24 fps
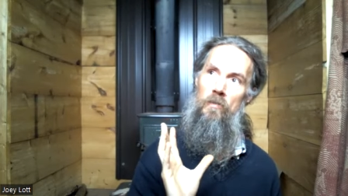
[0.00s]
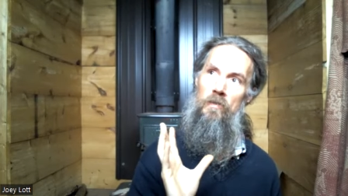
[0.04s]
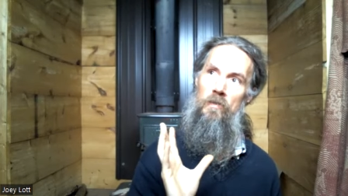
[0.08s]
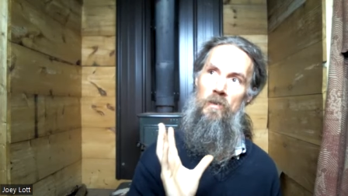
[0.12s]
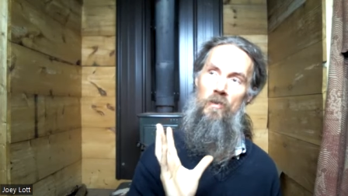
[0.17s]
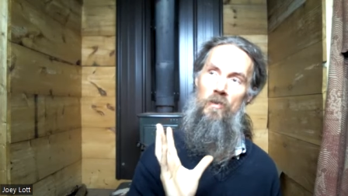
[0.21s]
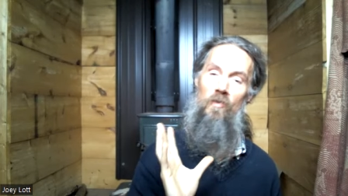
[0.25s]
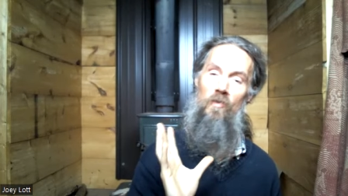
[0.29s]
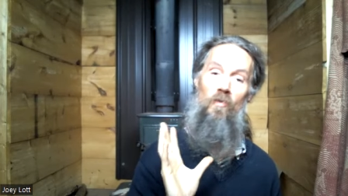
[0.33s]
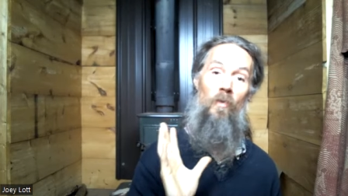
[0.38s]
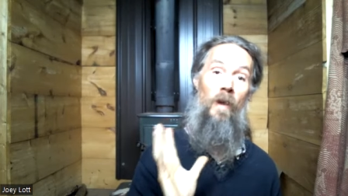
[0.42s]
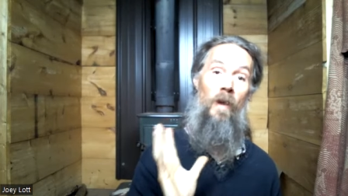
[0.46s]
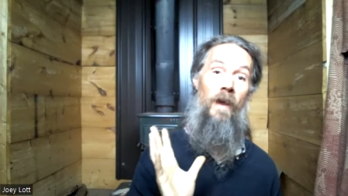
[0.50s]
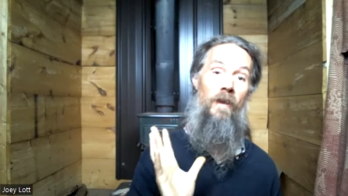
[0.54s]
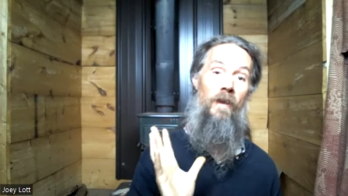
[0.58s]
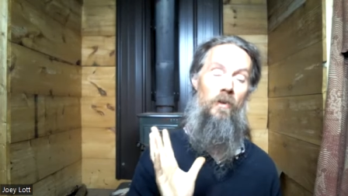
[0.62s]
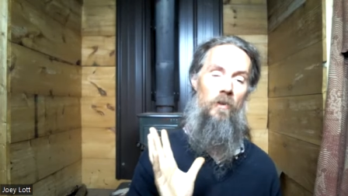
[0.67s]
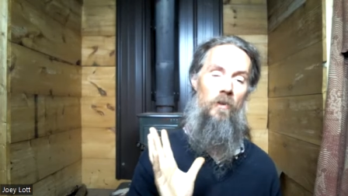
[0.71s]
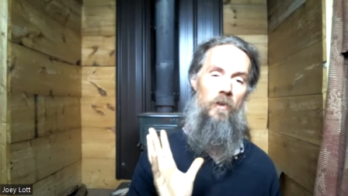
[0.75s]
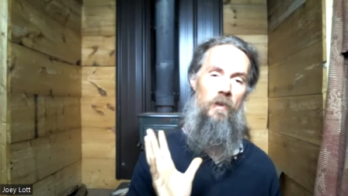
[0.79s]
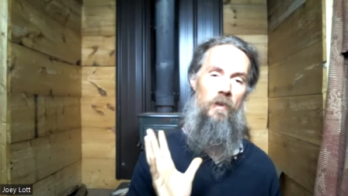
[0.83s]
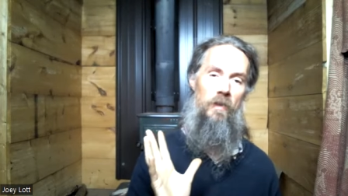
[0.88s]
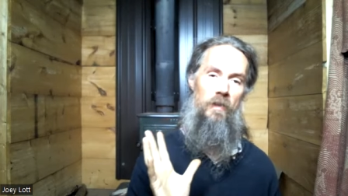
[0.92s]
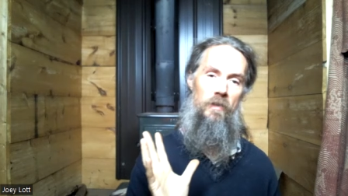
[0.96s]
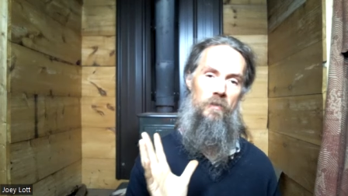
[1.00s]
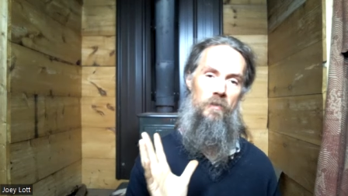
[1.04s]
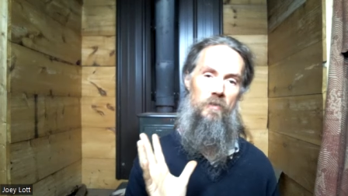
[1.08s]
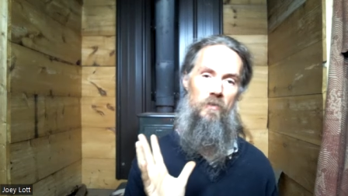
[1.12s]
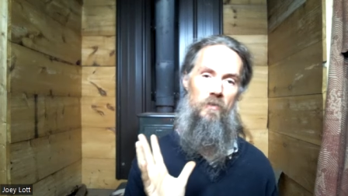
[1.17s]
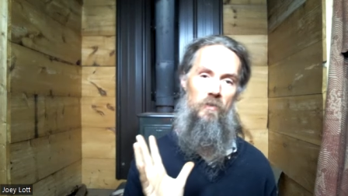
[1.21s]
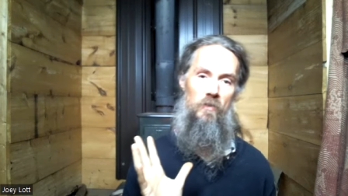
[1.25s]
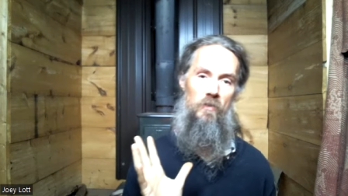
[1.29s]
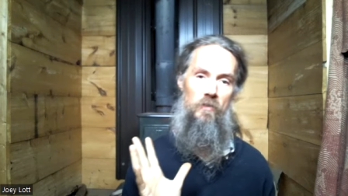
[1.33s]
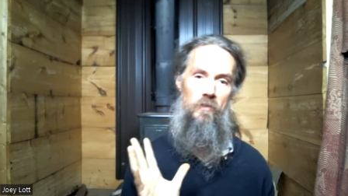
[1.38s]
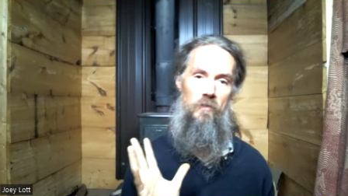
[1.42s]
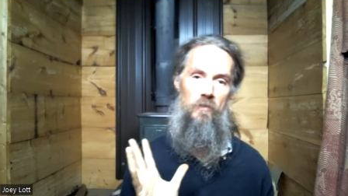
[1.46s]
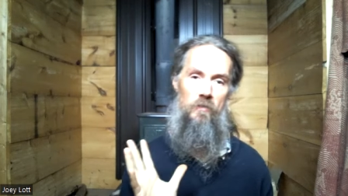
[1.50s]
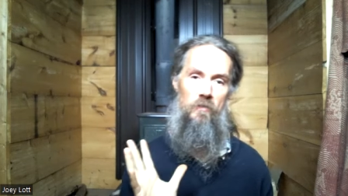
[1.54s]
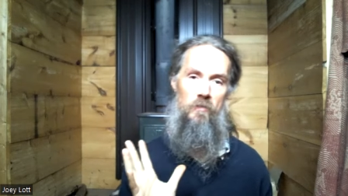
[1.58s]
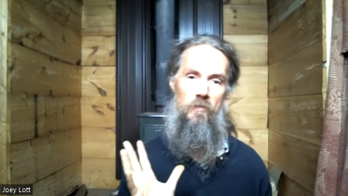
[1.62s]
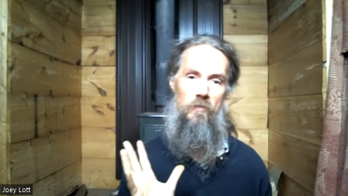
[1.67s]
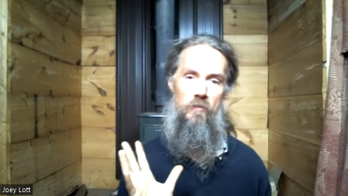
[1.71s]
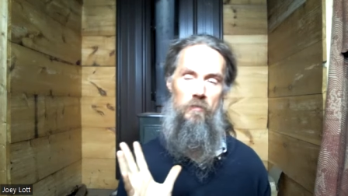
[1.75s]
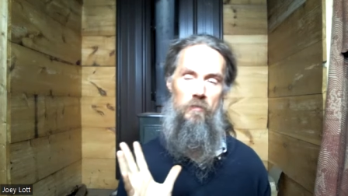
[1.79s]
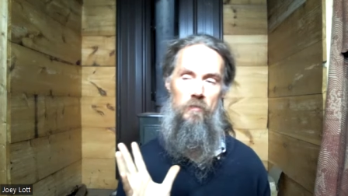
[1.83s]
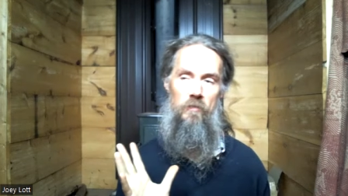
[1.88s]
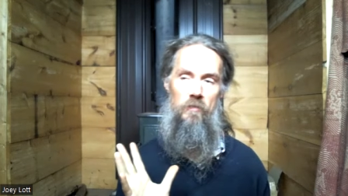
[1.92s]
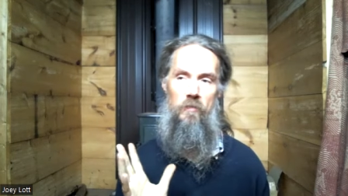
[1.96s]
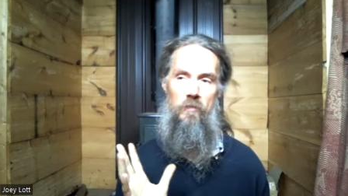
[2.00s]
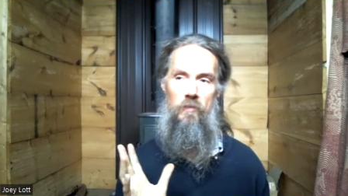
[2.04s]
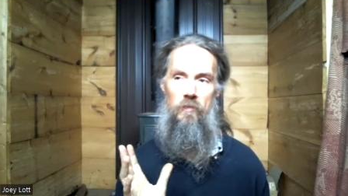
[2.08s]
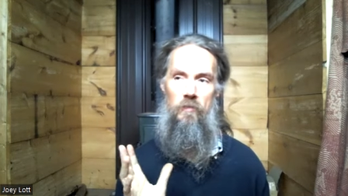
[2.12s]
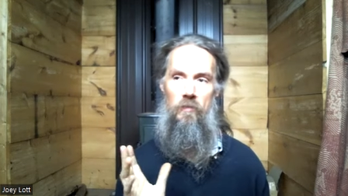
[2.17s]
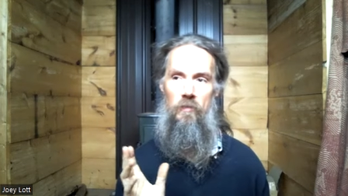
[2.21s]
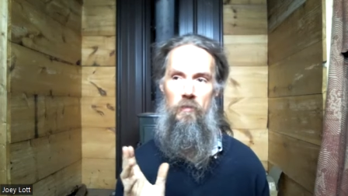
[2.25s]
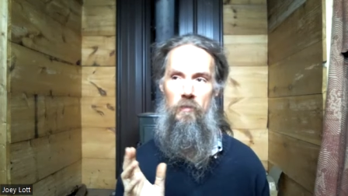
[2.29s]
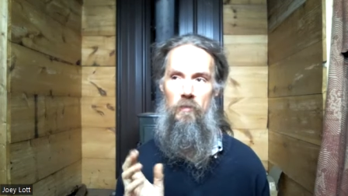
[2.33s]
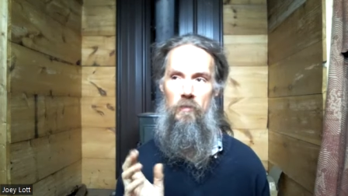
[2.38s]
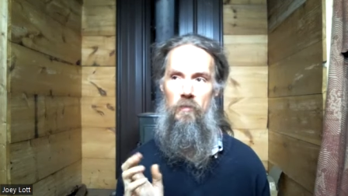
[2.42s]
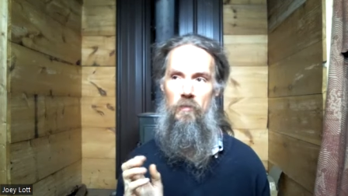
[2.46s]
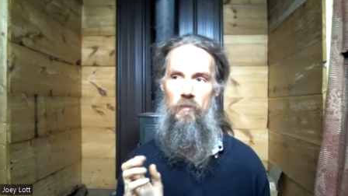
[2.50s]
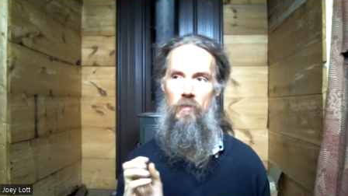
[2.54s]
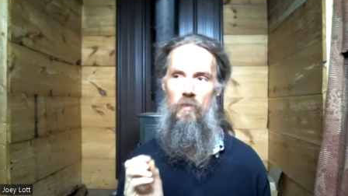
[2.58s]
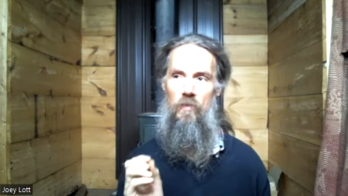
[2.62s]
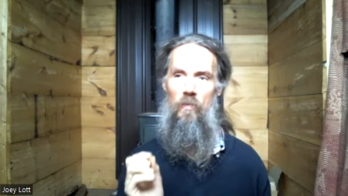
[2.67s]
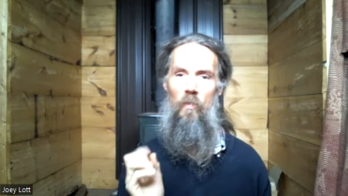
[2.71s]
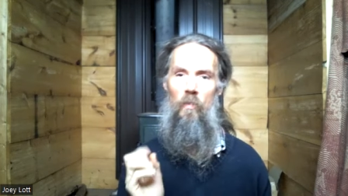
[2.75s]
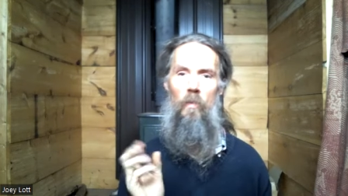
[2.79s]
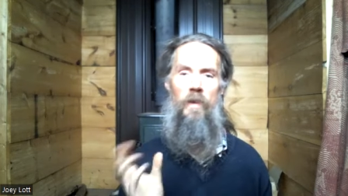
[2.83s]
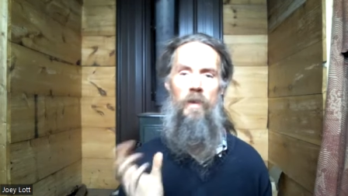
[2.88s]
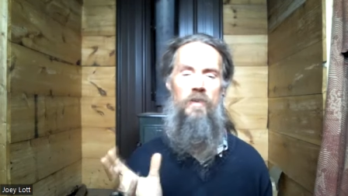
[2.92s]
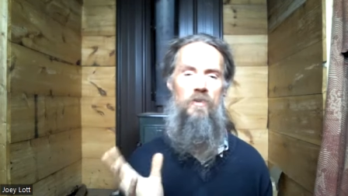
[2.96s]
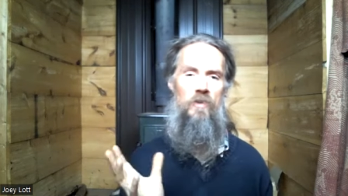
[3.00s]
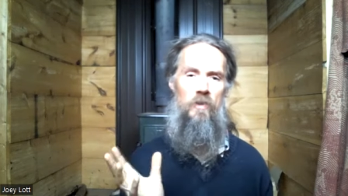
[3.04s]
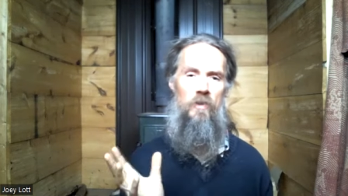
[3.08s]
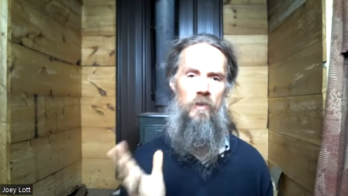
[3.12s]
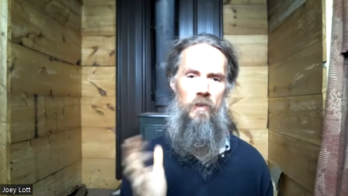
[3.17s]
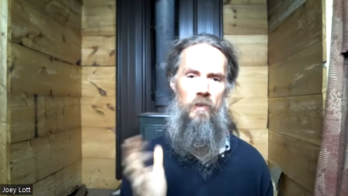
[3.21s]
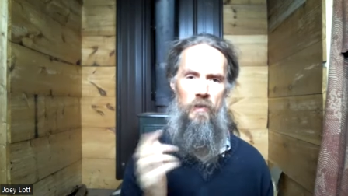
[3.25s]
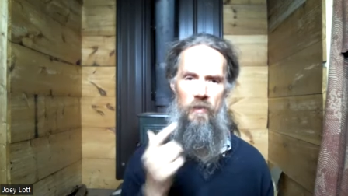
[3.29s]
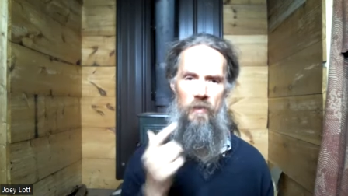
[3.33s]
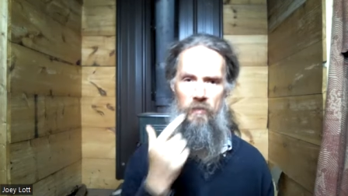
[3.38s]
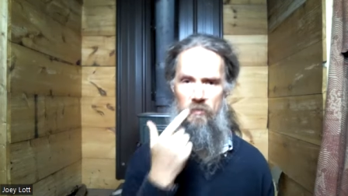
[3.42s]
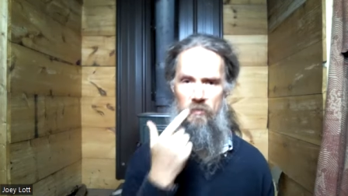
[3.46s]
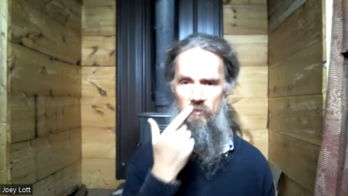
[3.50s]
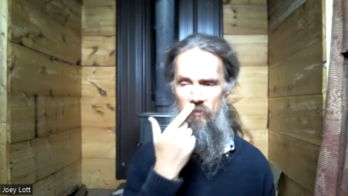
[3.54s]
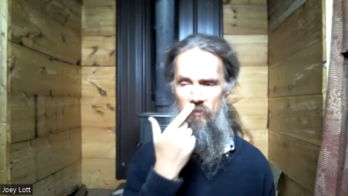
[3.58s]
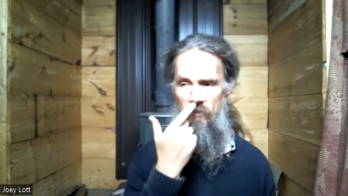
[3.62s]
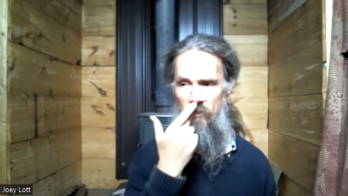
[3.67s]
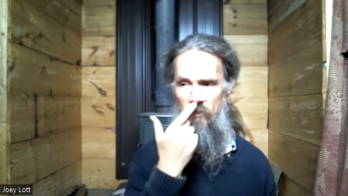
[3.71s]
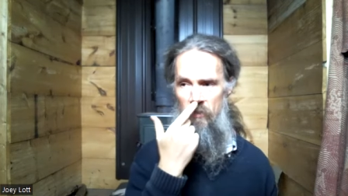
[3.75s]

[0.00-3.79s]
the greater it is, the richer it is.